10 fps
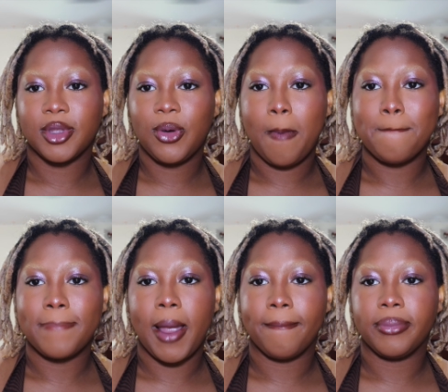Oh,
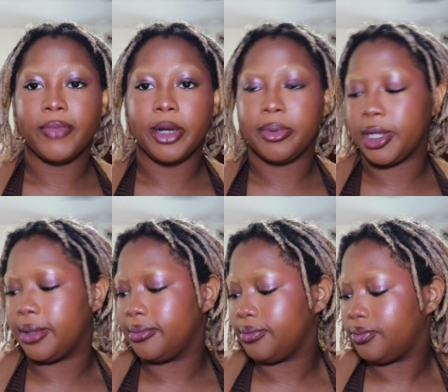very
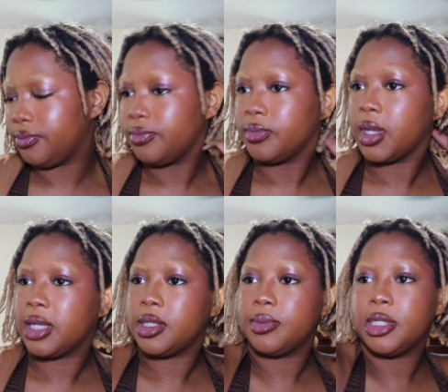pretty.
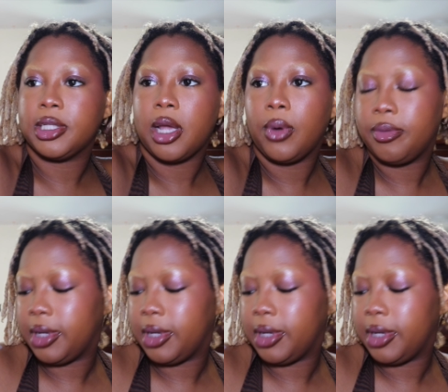Actually, I'm gonna take that with